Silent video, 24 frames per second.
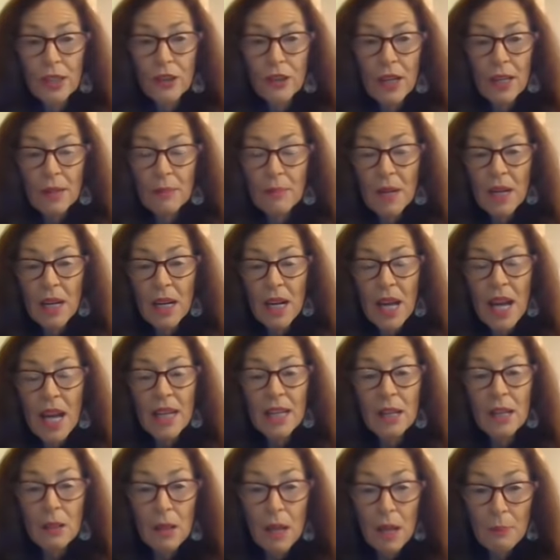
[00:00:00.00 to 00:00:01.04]
treatment,
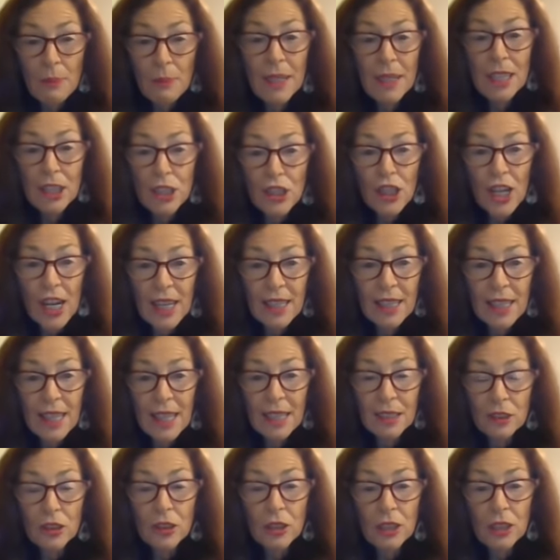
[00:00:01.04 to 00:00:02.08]
and a big shout
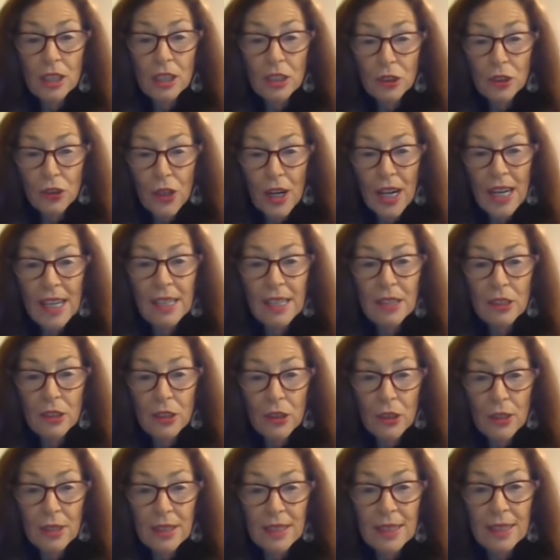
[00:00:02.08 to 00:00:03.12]
out to the Australian
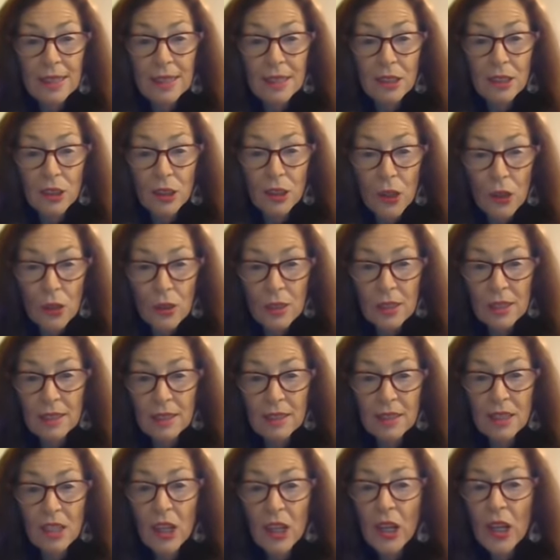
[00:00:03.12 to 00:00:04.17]
nurses and
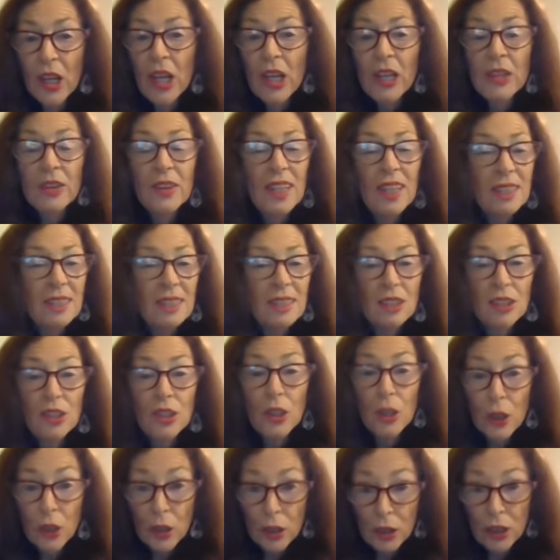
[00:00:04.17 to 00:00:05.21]
doctors. These
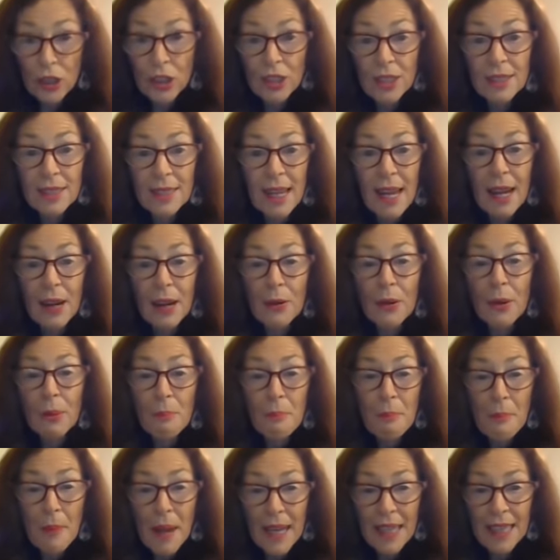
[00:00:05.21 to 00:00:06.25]
surgeons are
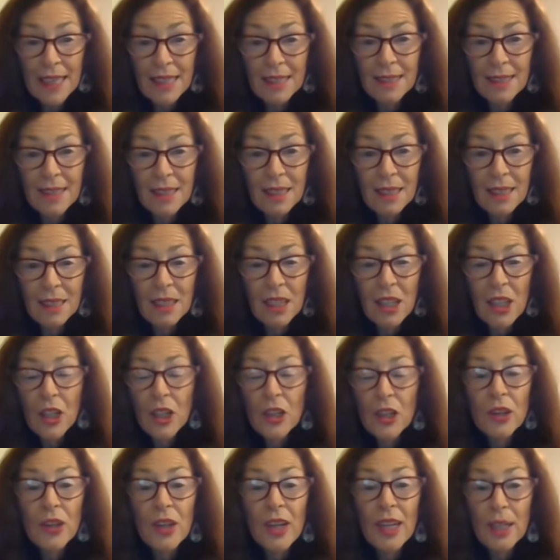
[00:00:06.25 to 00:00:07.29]
amazing.
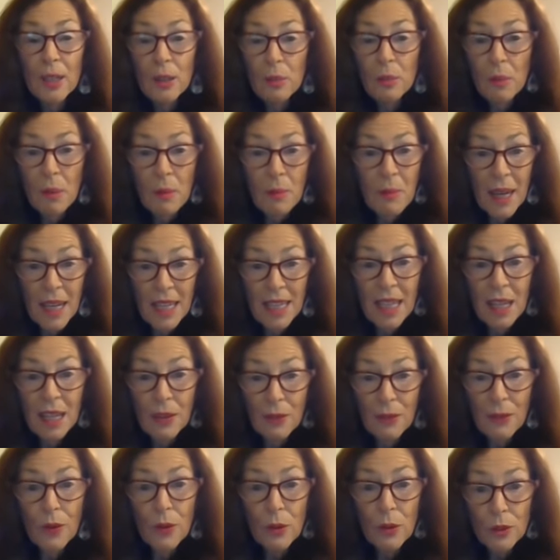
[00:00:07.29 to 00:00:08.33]
They could be making a
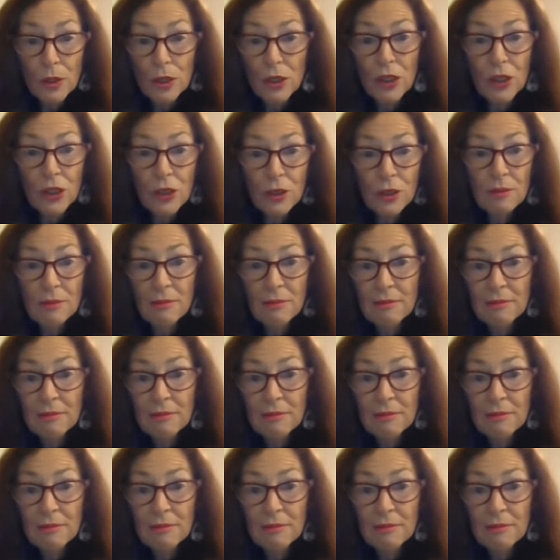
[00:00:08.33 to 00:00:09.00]
fortune